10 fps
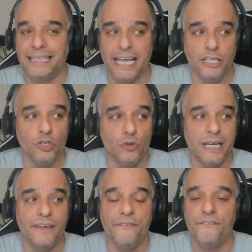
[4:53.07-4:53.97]
that you
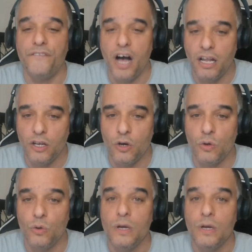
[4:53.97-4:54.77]
can follow.